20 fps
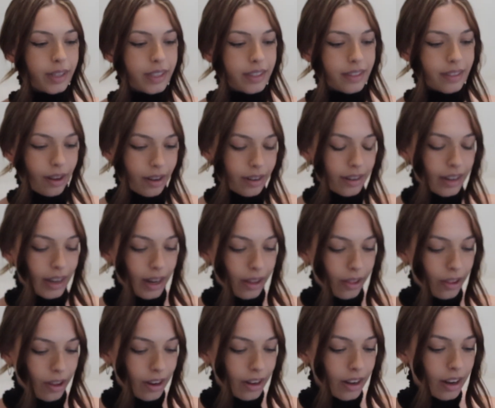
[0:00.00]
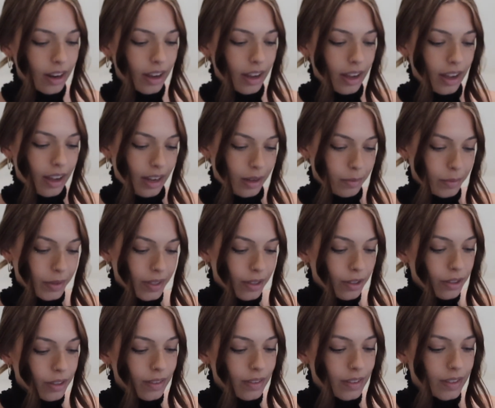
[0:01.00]
It's not nylon. I'm
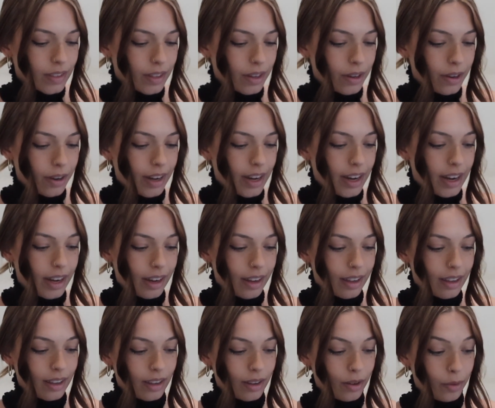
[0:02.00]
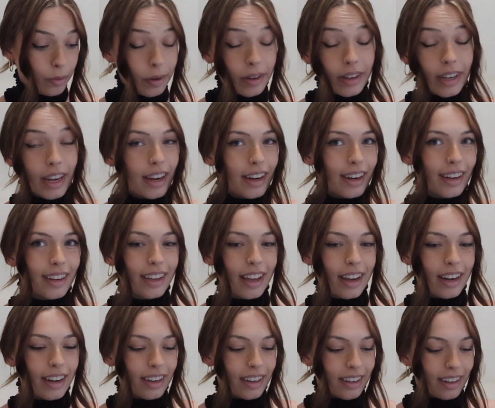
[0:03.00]
still considering one day
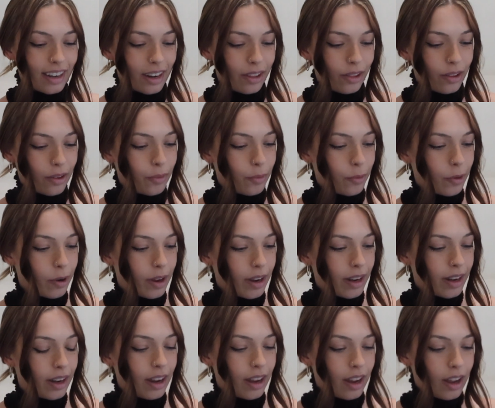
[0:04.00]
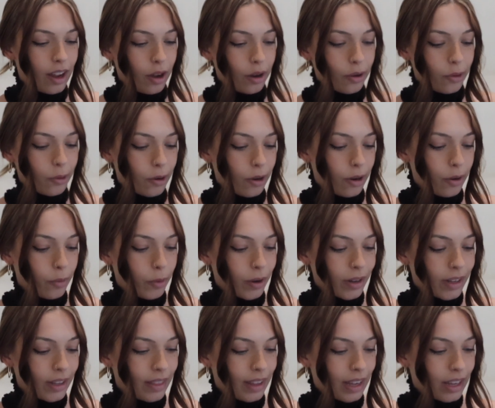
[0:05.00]
getting a nylon one or
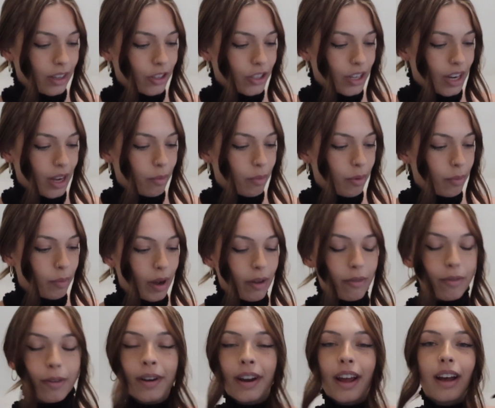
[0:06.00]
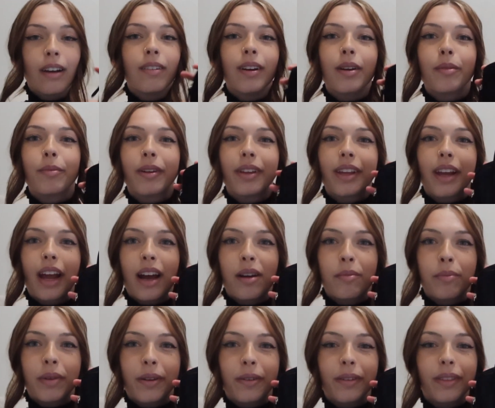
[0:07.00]
one in that shape, but for now I'm really
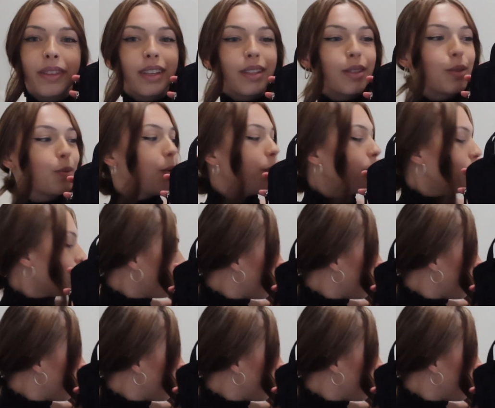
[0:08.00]
happy with this one.